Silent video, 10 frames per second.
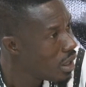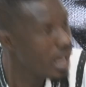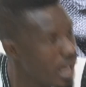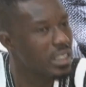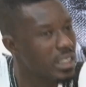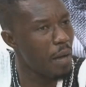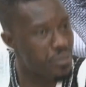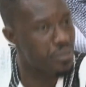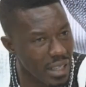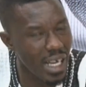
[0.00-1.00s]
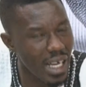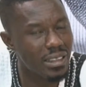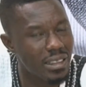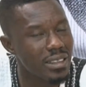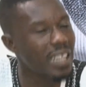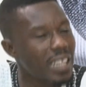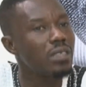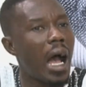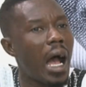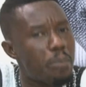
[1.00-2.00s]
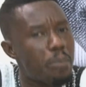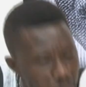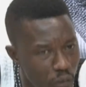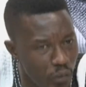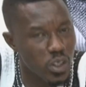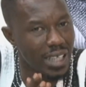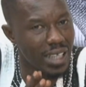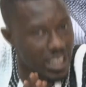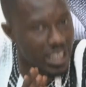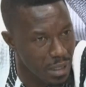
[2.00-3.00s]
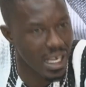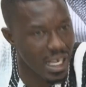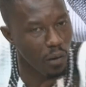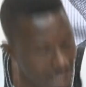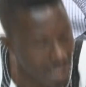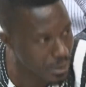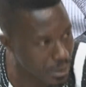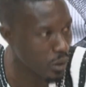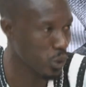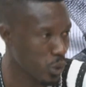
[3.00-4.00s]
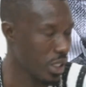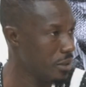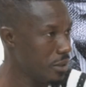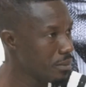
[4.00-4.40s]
is a president that approved to the dismissal of Madam Saloto say.